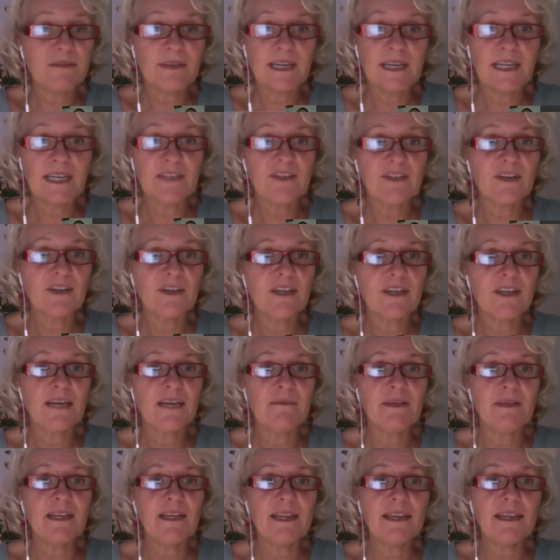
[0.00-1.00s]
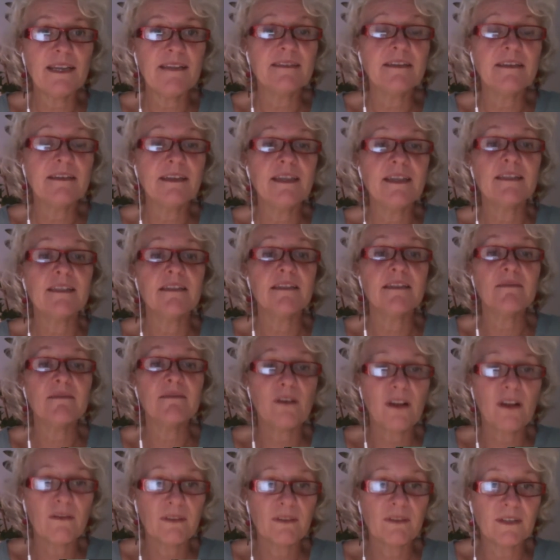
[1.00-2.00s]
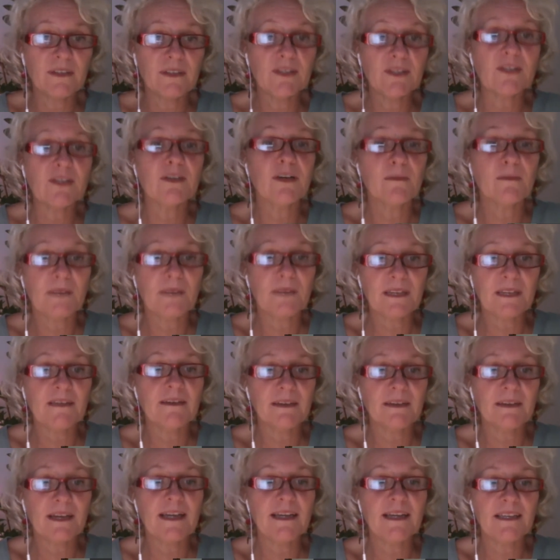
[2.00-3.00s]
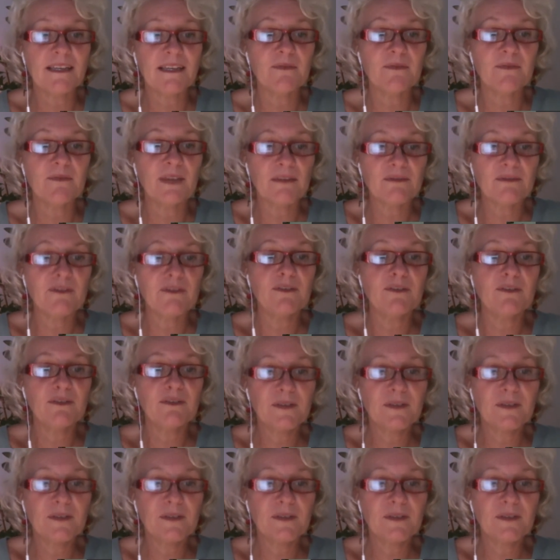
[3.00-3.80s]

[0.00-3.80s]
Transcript: Actually, I mean, he's evolving too. I mean, I guess we have to